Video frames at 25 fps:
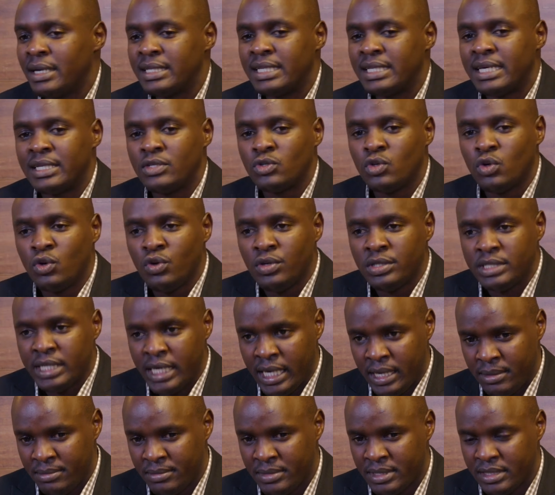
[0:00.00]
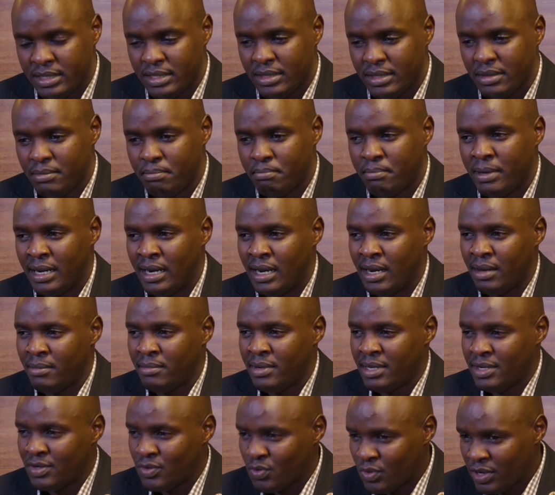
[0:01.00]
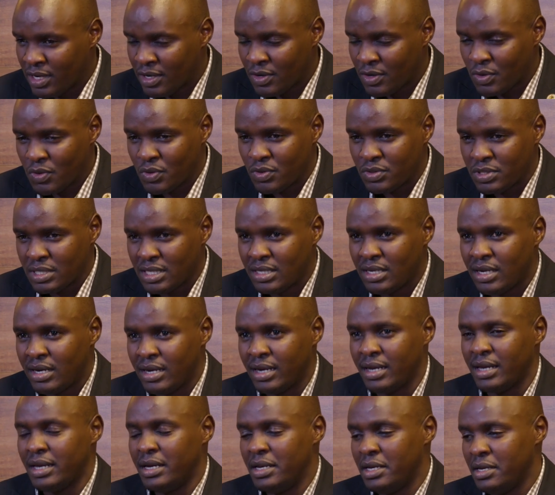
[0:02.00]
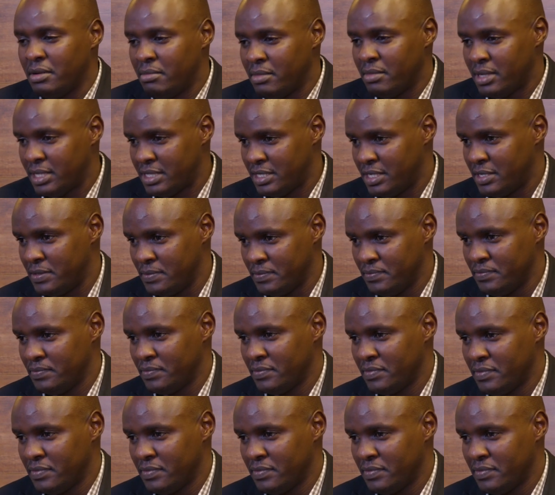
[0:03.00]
but at all times, Parliament, when considering any matter,